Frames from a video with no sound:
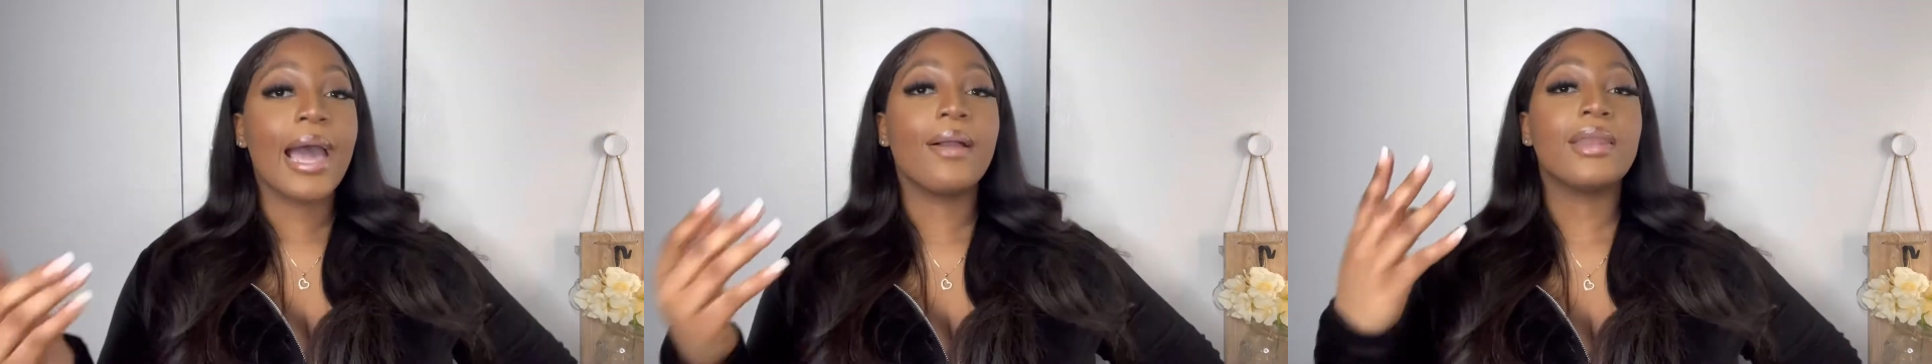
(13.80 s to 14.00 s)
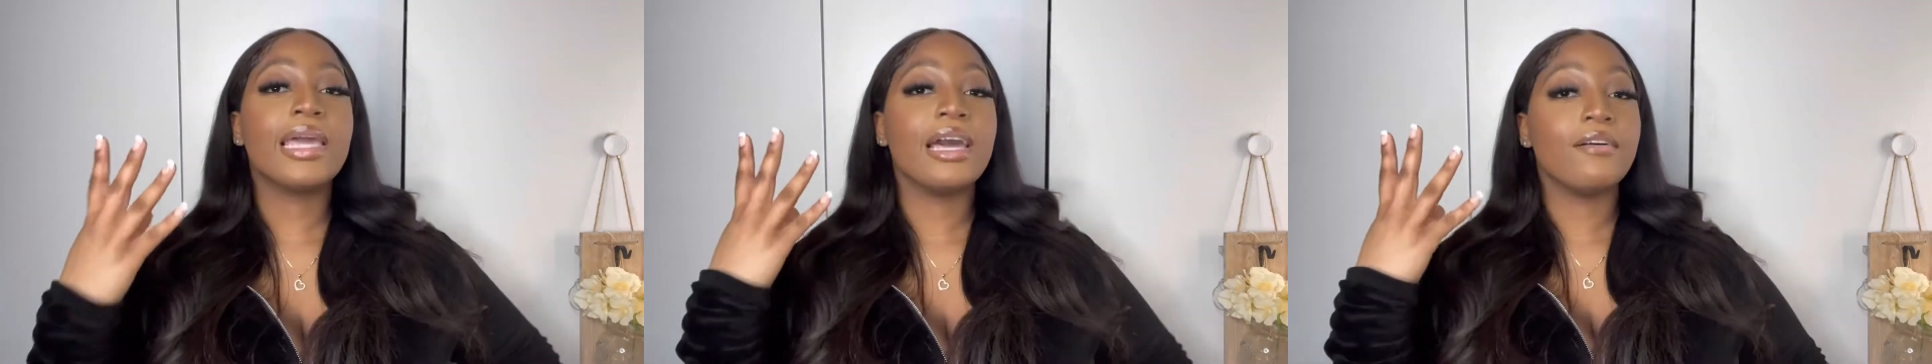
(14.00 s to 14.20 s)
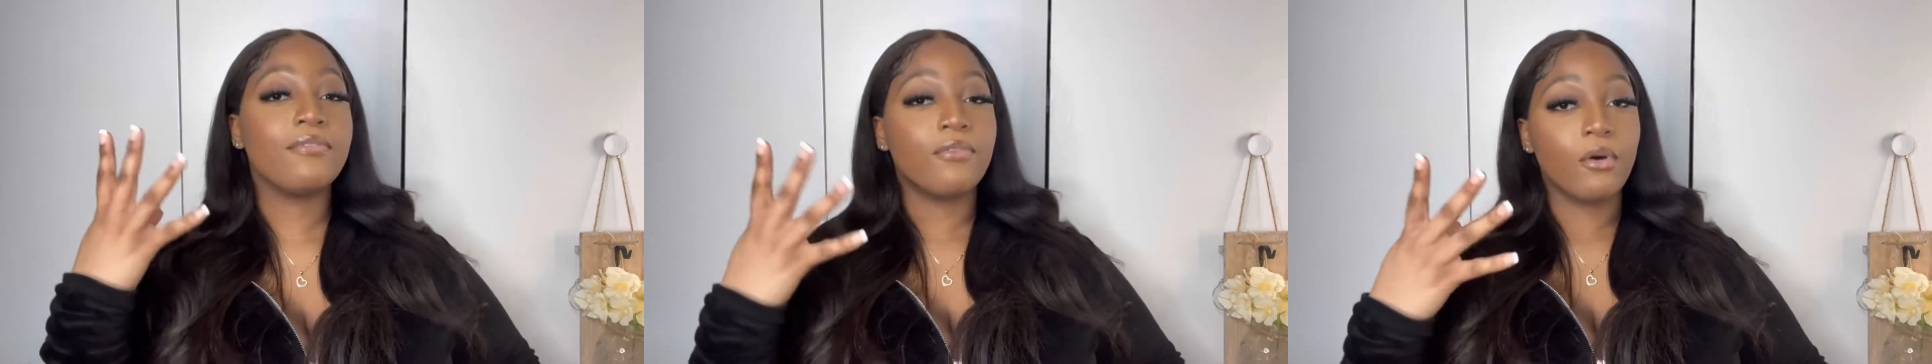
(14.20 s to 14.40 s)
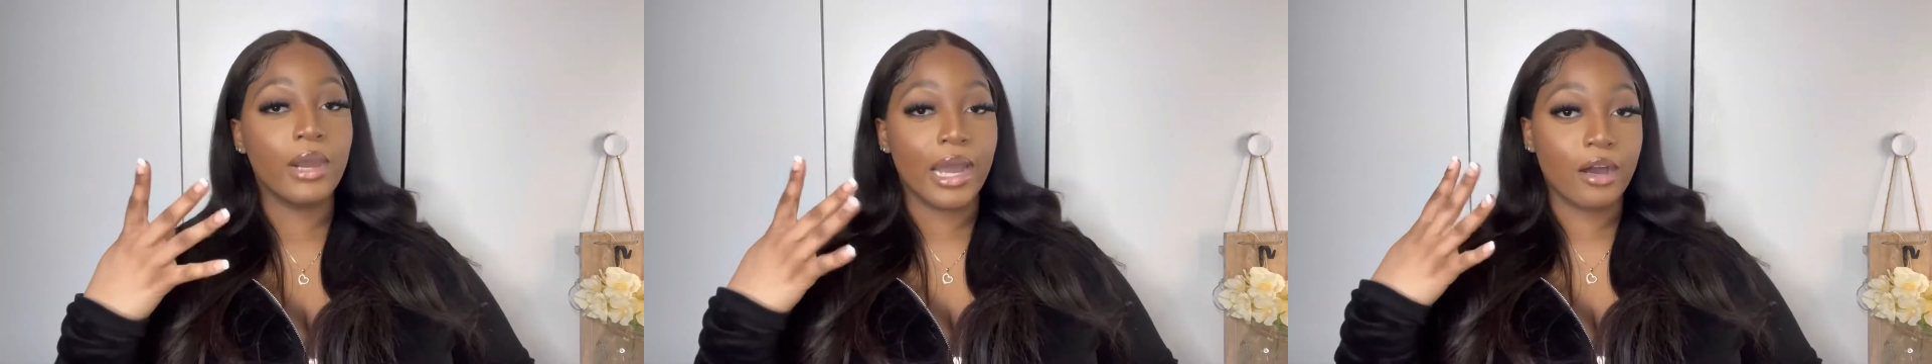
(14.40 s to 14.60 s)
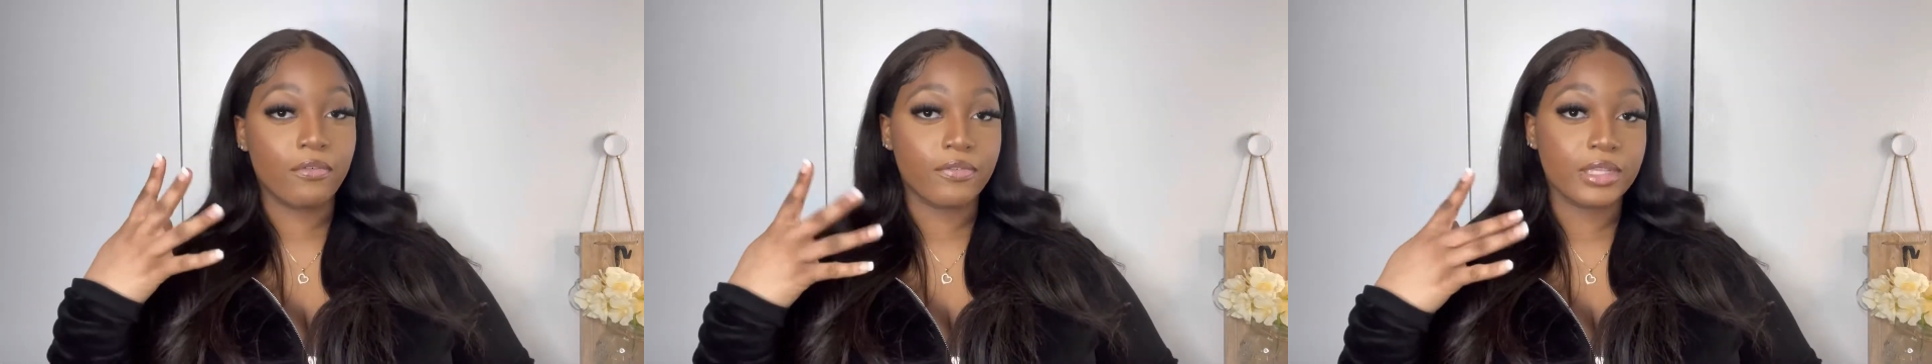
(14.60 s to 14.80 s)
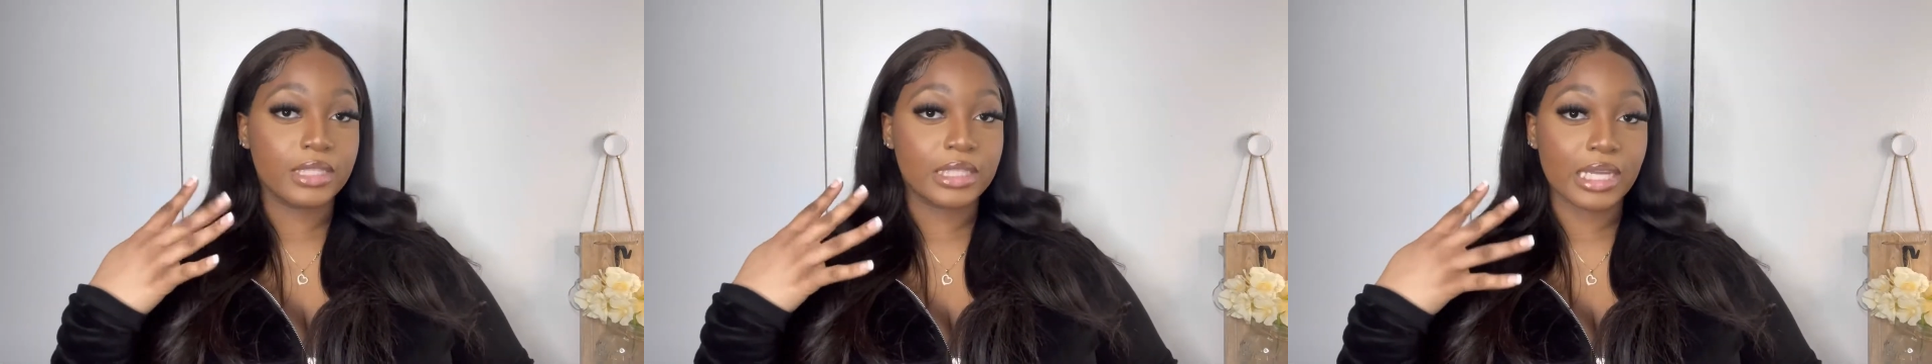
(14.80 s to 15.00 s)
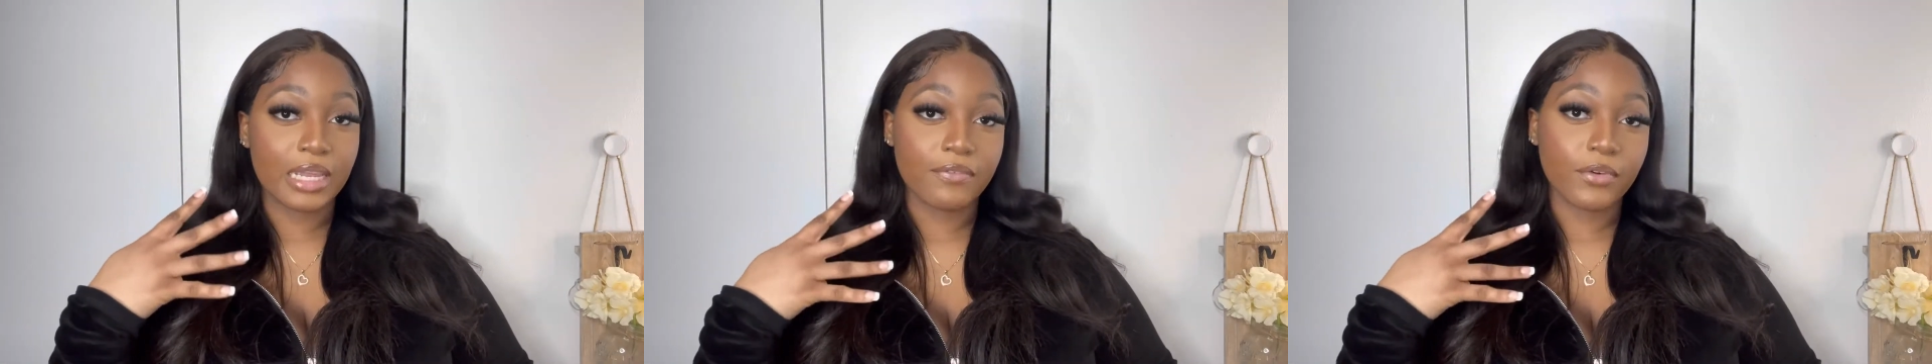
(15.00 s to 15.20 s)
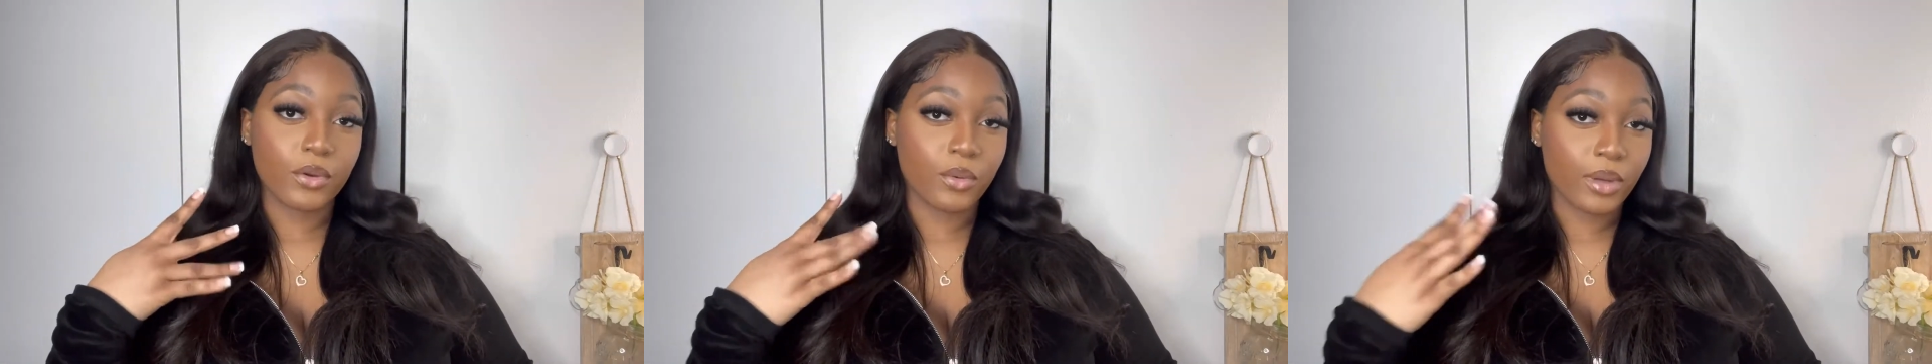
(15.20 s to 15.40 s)
I only have 4 outfits today
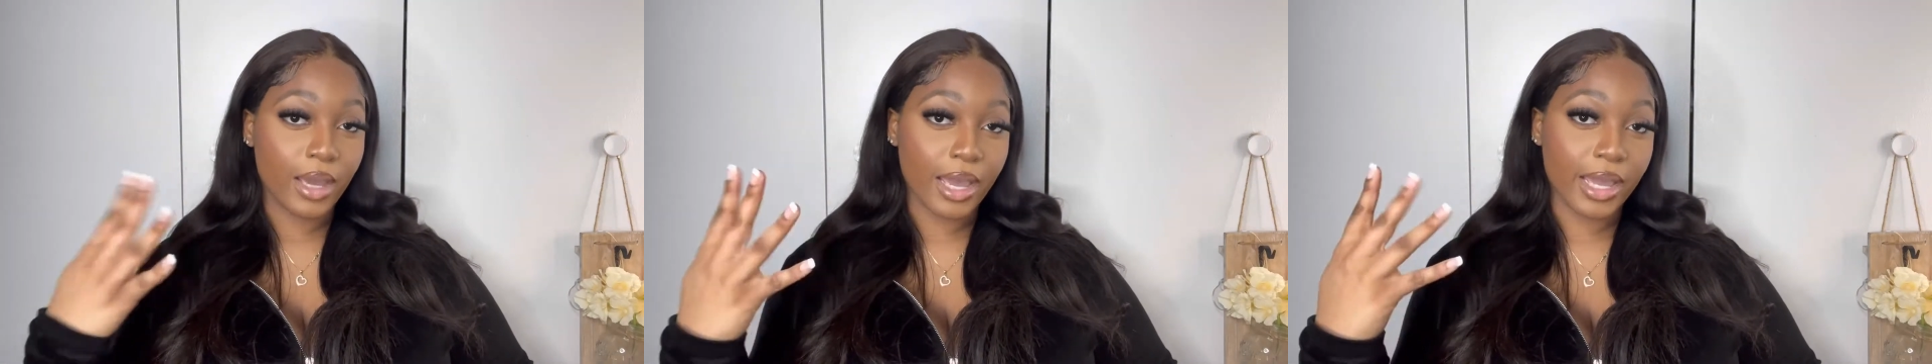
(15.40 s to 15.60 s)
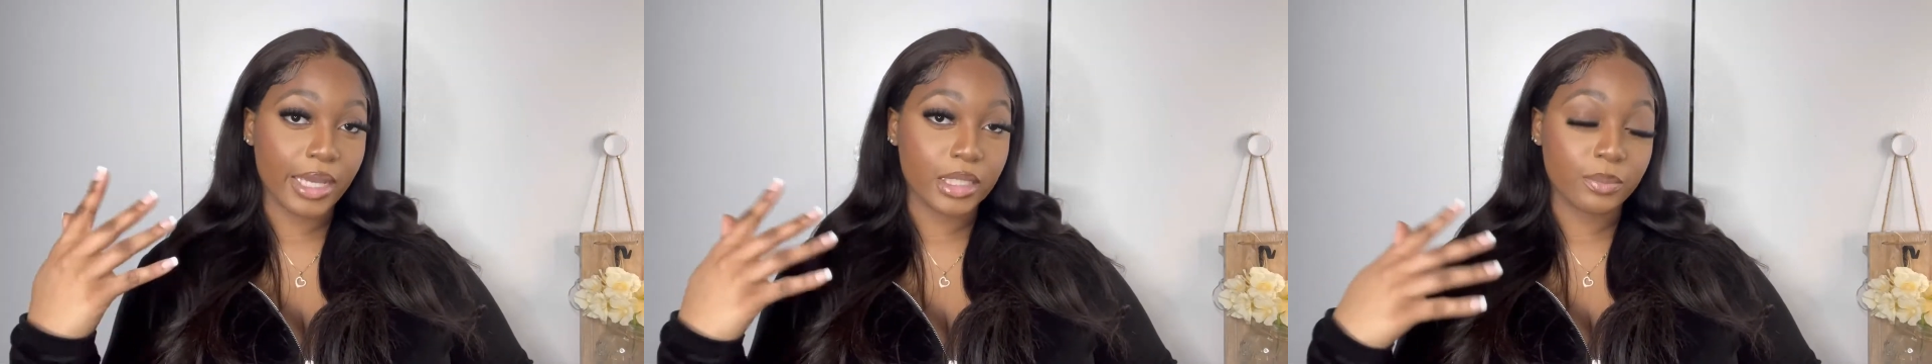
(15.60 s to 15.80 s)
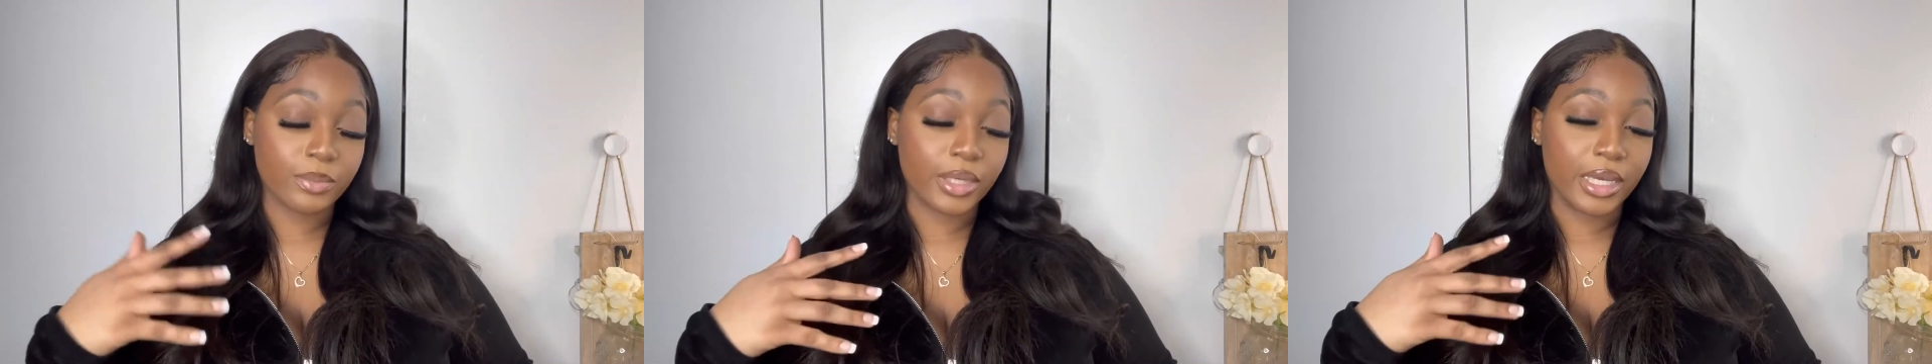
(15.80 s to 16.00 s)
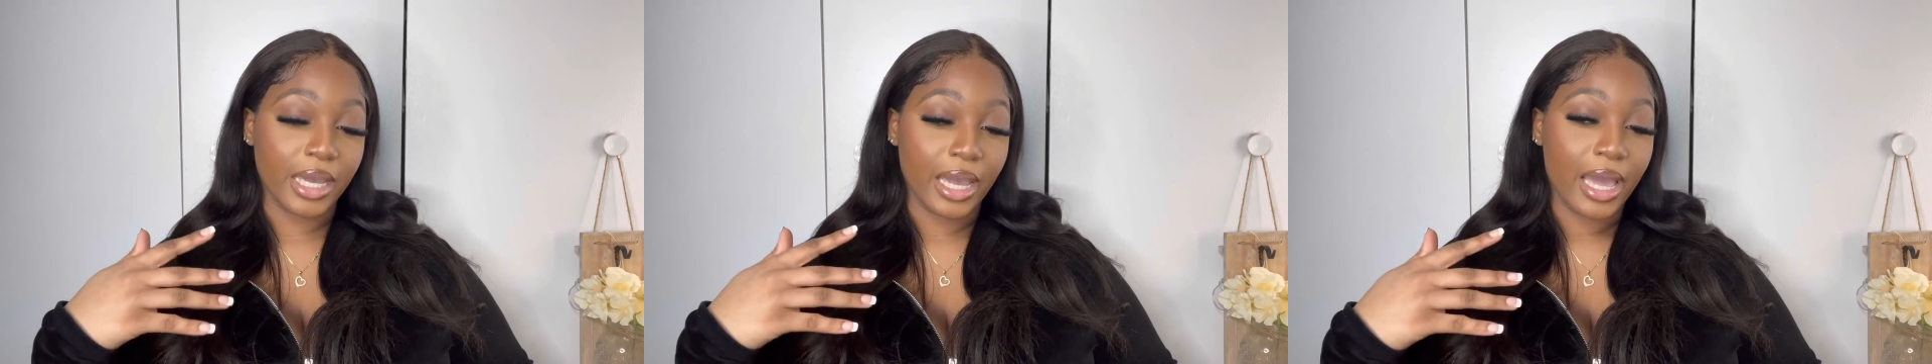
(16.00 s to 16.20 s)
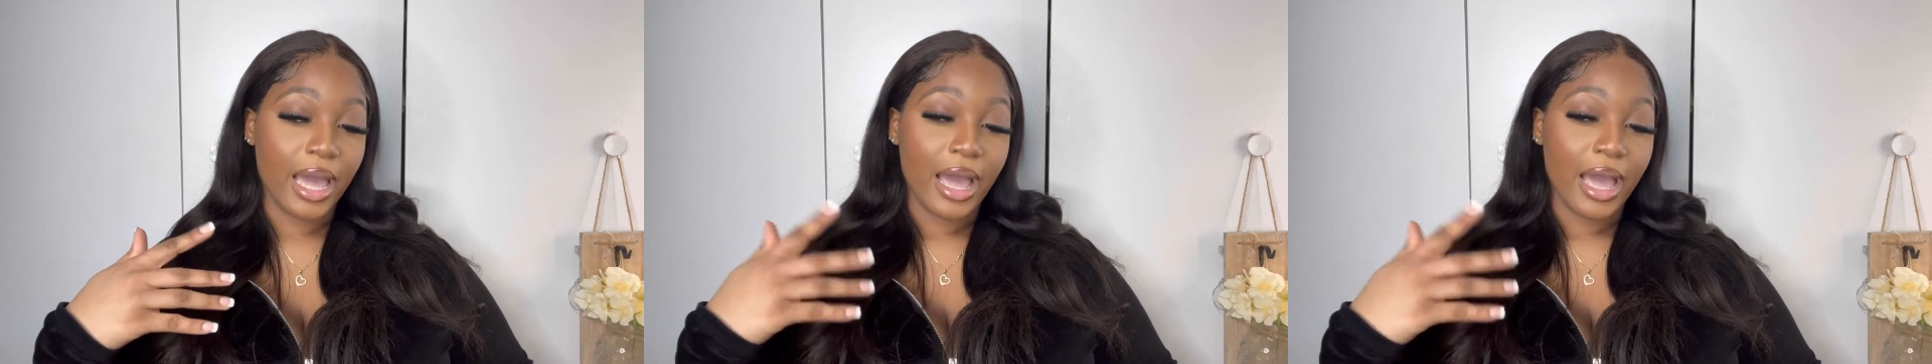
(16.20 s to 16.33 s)
for you guys, but I